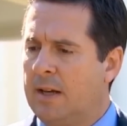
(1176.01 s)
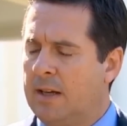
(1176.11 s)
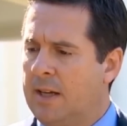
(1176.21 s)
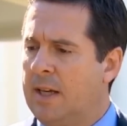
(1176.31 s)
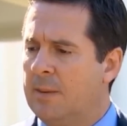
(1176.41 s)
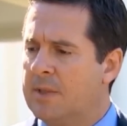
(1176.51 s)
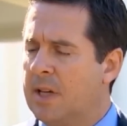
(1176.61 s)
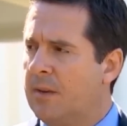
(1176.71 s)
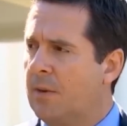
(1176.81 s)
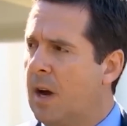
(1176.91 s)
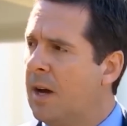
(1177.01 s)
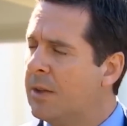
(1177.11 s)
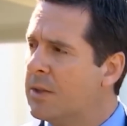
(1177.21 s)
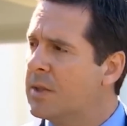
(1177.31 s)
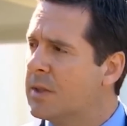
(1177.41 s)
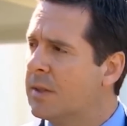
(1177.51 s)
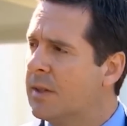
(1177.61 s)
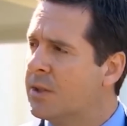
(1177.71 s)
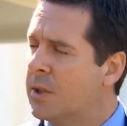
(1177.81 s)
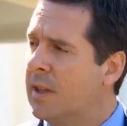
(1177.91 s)
he himself or others,
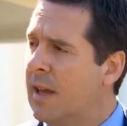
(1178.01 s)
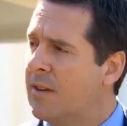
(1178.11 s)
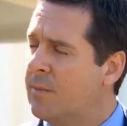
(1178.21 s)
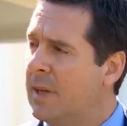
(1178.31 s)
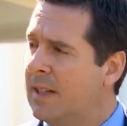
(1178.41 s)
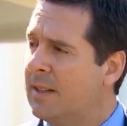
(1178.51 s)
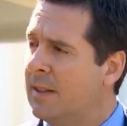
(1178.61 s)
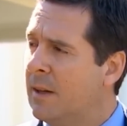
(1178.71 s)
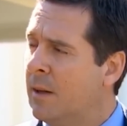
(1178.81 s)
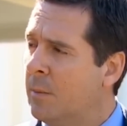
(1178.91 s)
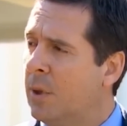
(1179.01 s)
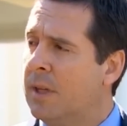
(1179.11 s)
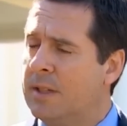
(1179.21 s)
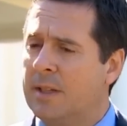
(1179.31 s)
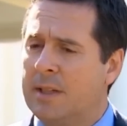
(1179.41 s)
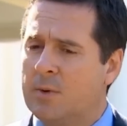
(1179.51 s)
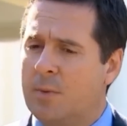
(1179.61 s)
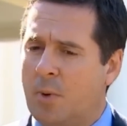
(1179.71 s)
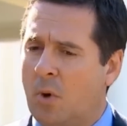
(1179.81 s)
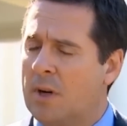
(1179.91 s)
should they have been put into these
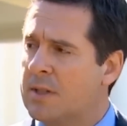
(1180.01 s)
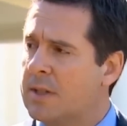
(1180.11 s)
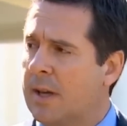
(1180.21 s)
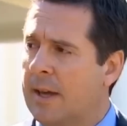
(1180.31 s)
reports?